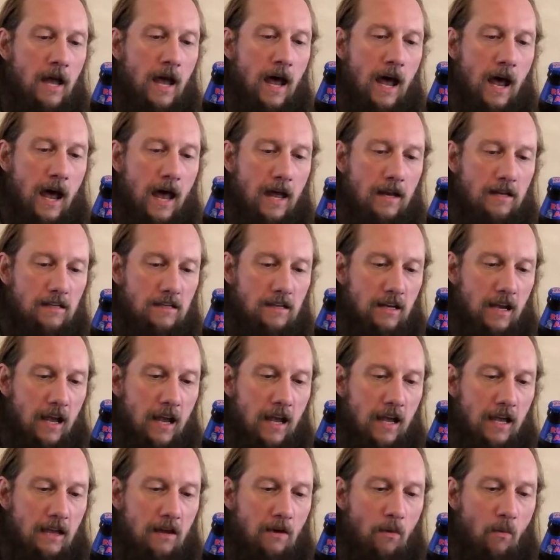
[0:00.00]
and
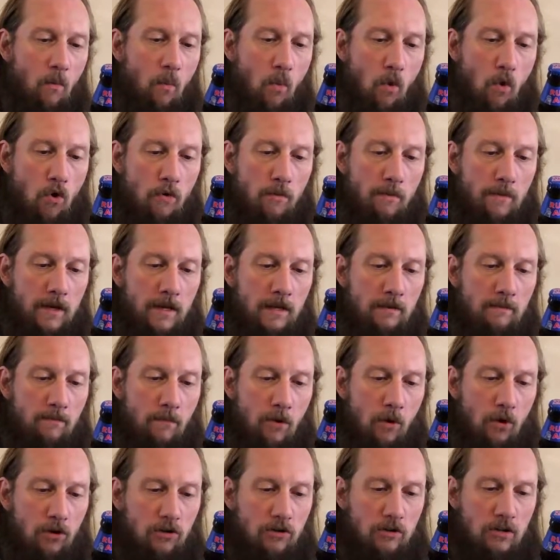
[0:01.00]
a warming
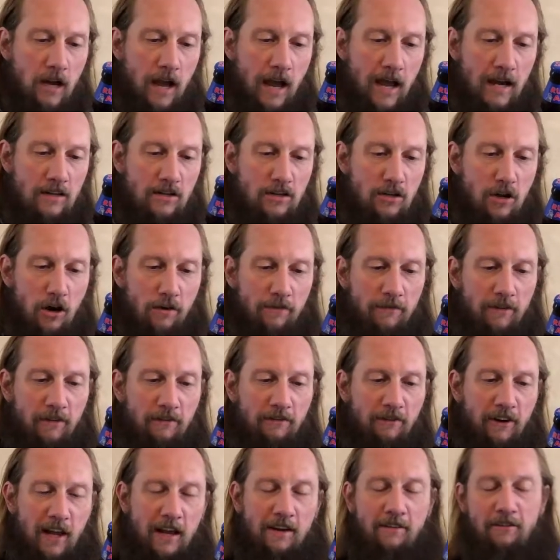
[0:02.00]
malt and toffee
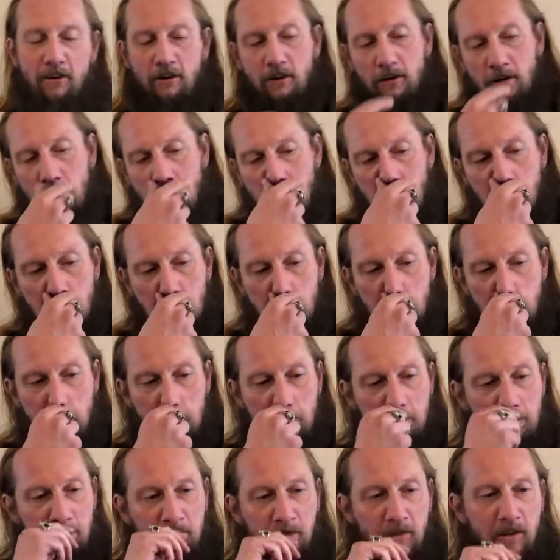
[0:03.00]
flavour.
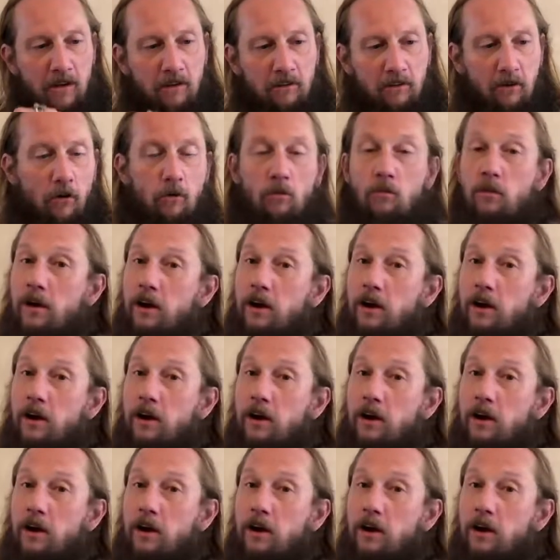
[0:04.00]
So we